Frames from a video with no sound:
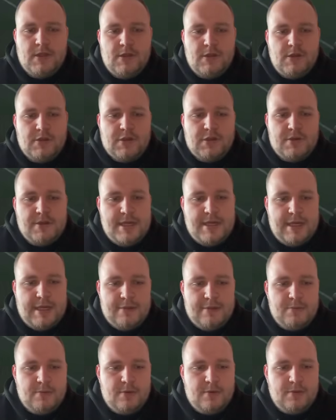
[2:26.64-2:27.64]
So yeah,
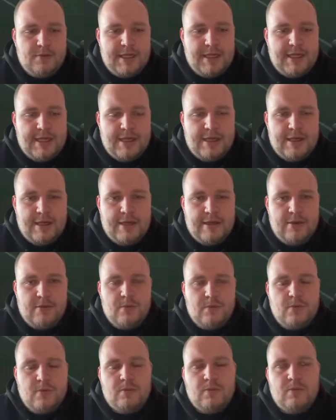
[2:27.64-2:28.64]
what we
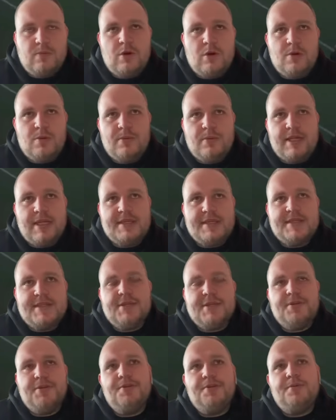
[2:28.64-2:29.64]

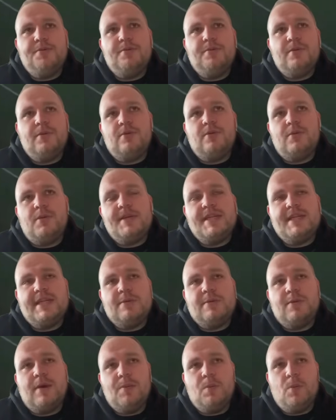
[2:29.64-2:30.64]
do or what we
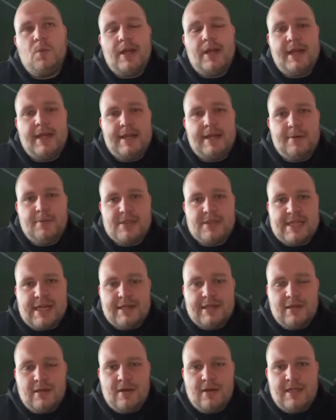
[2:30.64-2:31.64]
did when we was
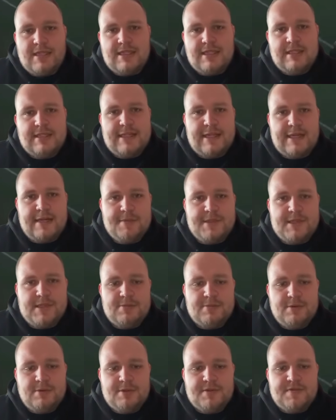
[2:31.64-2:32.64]
analyzing teams is
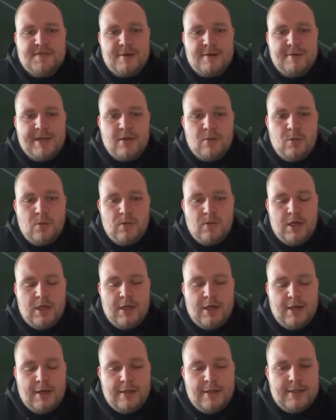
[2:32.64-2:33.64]
we was very
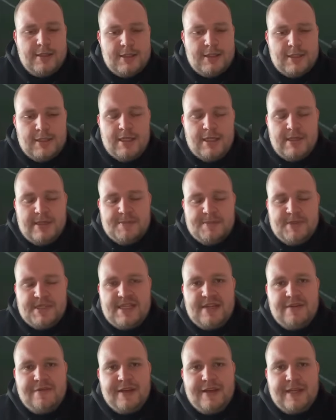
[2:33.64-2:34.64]

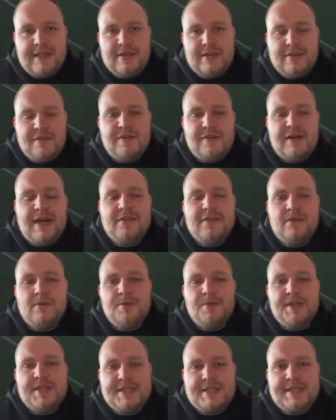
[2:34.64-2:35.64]
specific in the fact that
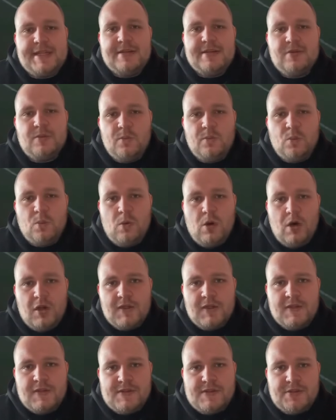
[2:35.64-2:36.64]
we didn't
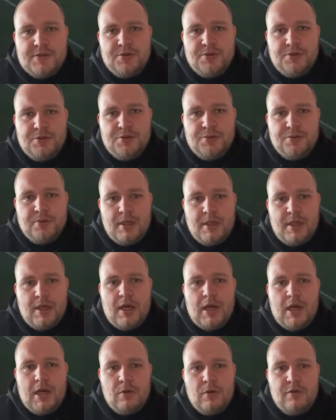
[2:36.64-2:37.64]
want to
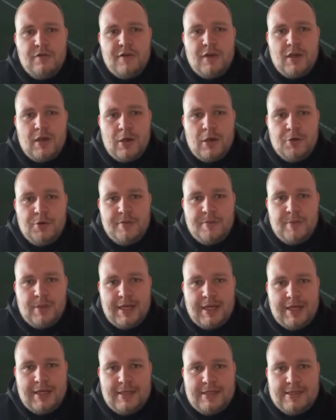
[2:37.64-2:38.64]
overload
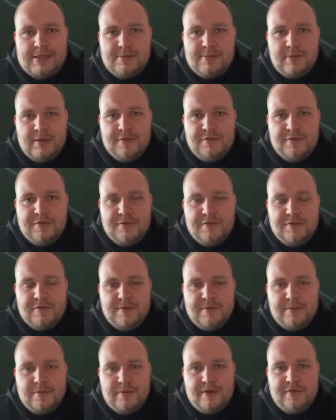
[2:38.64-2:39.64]
players with
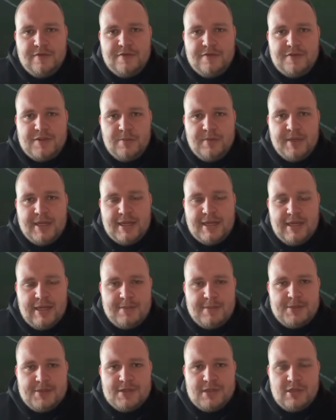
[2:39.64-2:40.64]
so many
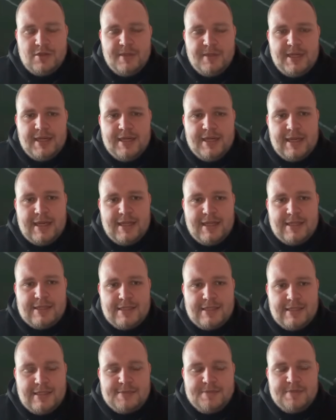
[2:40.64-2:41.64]
clips or so many
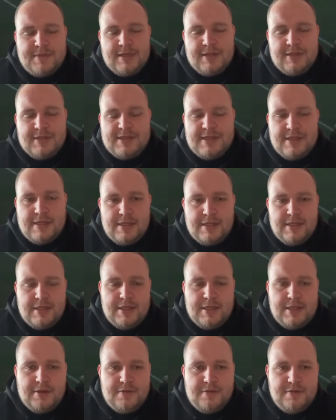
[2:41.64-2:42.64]
analysis because
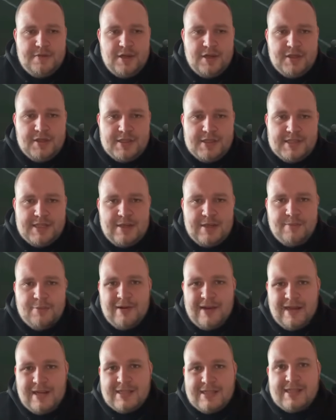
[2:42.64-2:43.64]
you've heard the saying
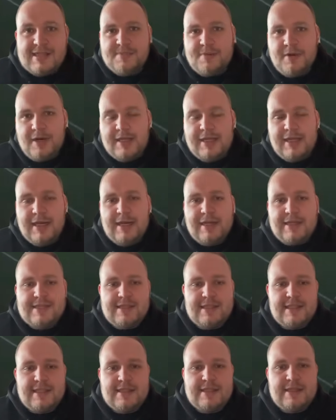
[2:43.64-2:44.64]
paralysis by
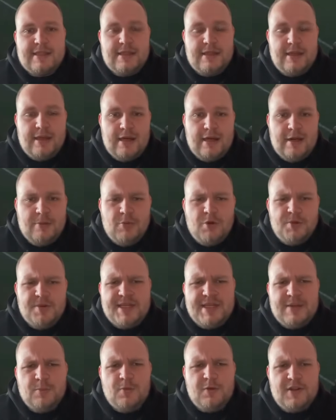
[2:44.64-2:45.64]
analysis. What we
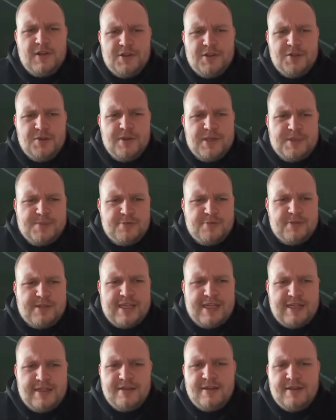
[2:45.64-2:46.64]
didn't want to do is
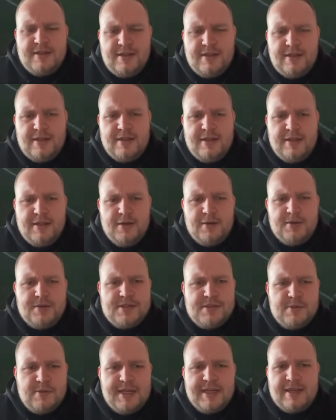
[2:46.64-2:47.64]
present,
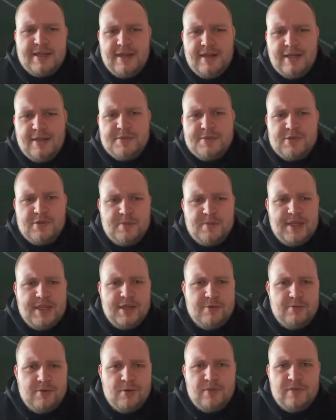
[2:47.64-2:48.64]
20 clips or be
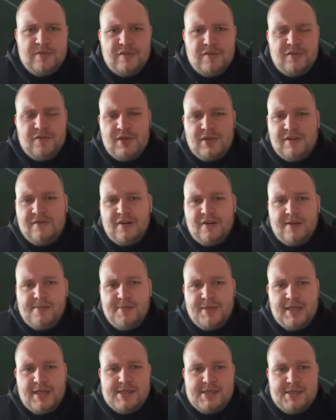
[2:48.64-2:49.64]
in a room for 45
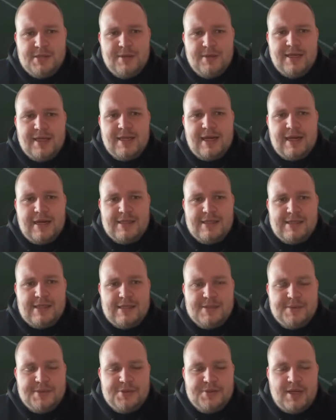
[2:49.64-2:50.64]
minutes doing
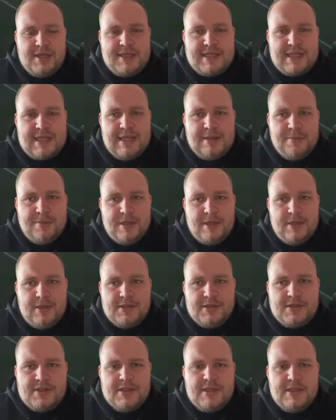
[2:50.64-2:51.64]
analysis. We tried to keep it
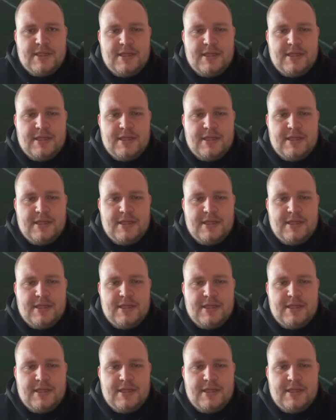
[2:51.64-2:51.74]
as